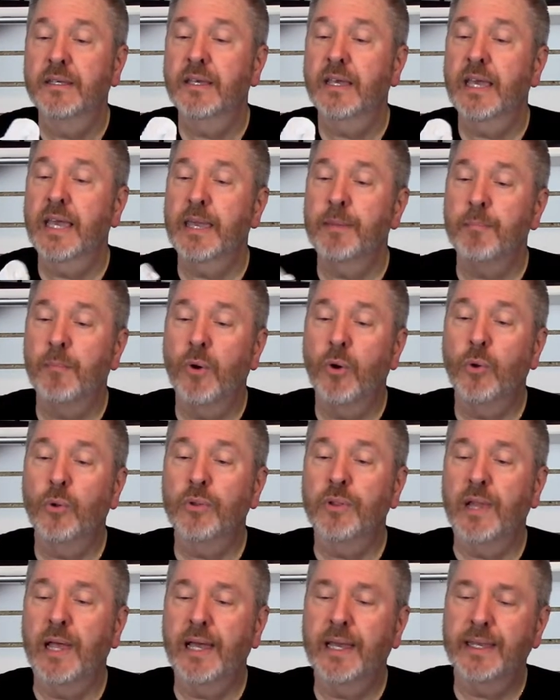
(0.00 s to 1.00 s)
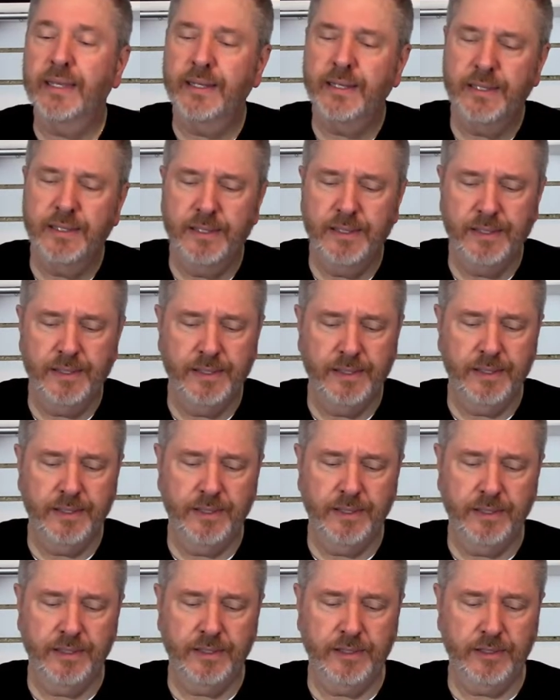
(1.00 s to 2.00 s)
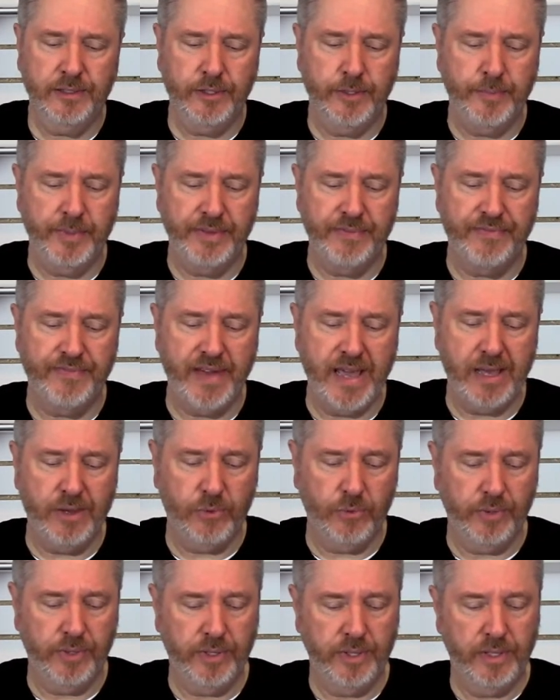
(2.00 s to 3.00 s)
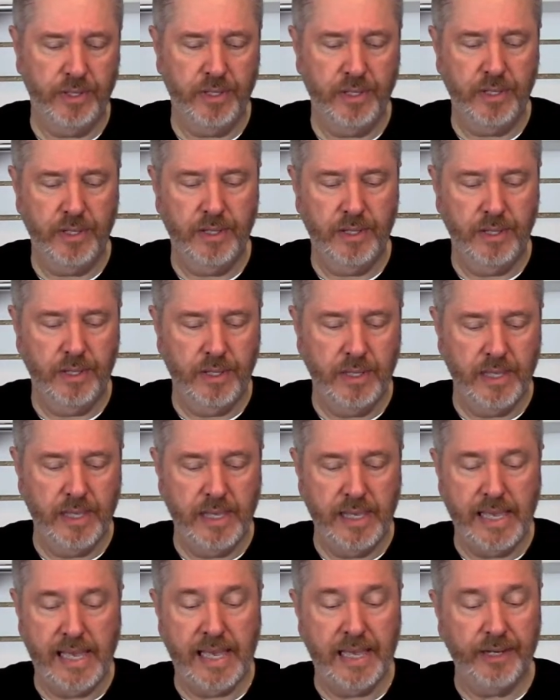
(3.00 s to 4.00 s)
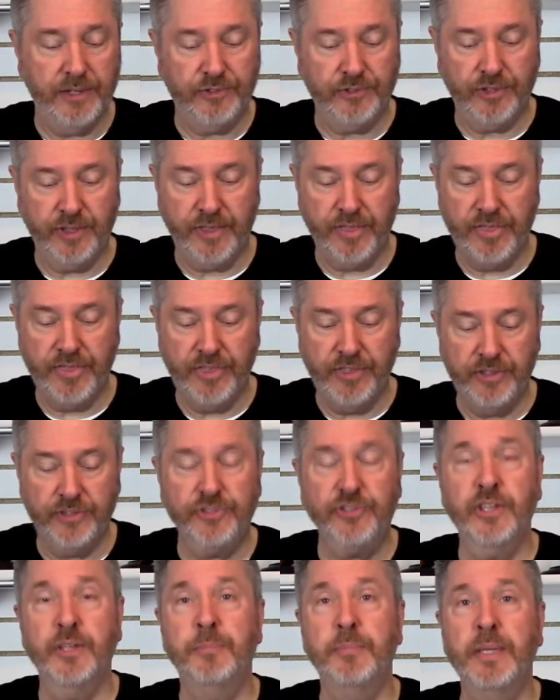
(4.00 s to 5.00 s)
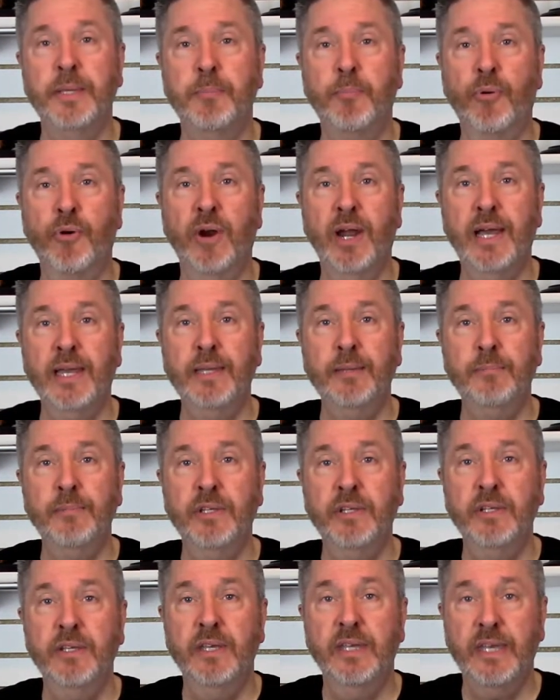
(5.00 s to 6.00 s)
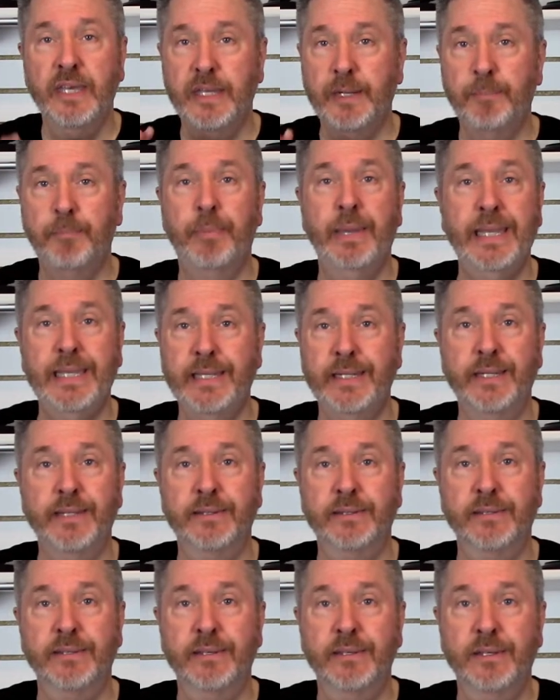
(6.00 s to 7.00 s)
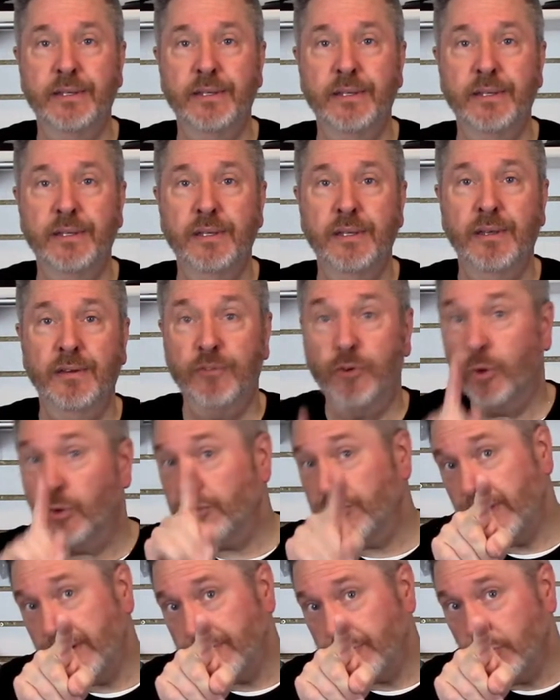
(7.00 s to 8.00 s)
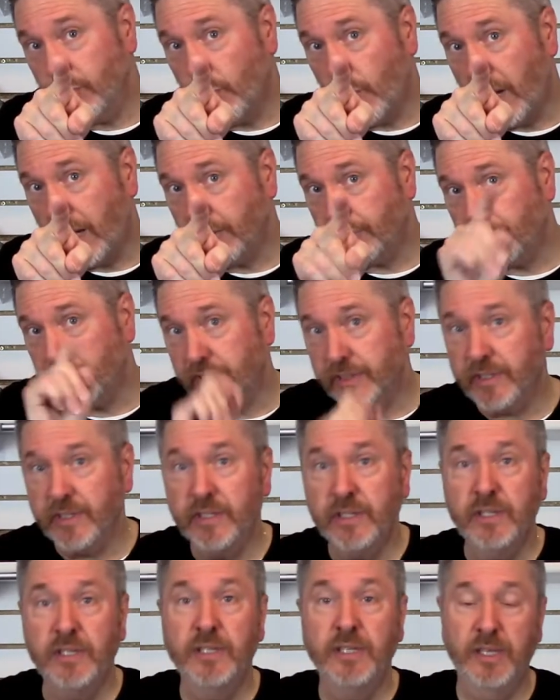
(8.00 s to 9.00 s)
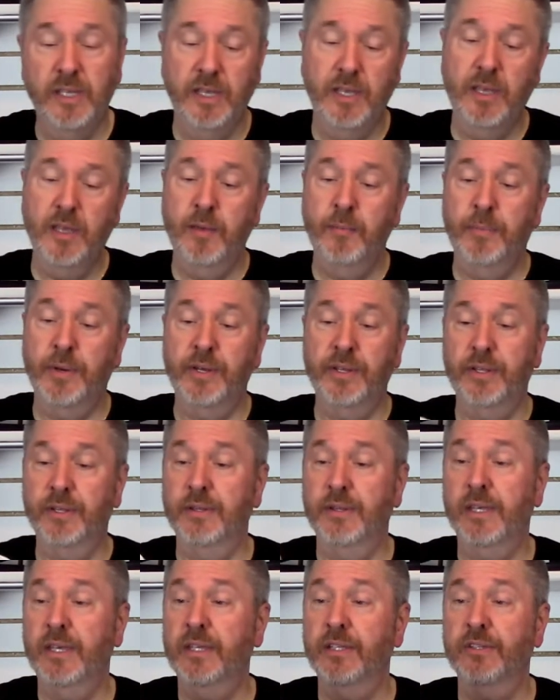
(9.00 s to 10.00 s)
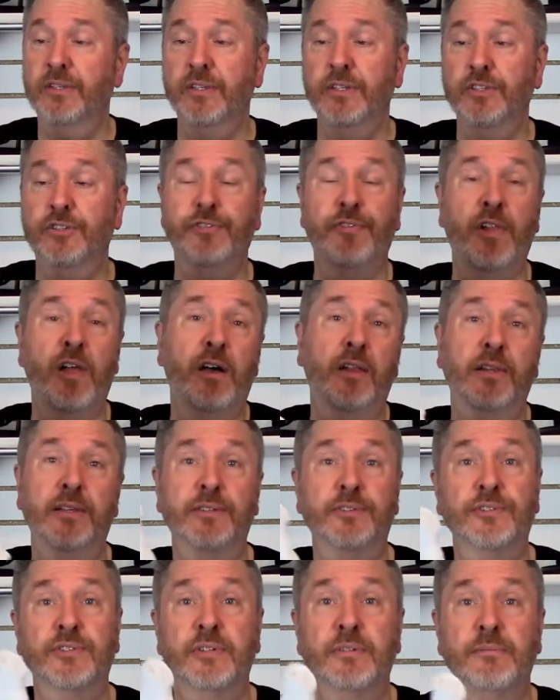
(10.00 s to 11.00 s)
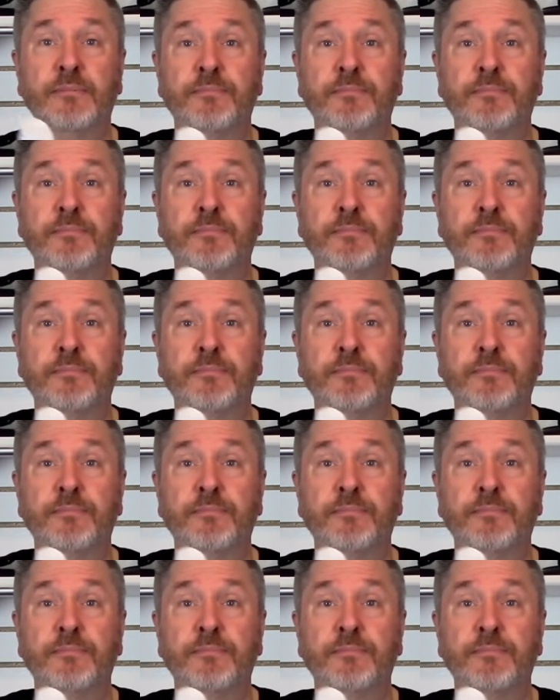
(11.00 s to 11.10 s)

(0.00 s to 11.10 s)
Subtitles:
a mold line to be found. Honestly, this can be primed and painted. Of course, after you wash it. But it's flawless.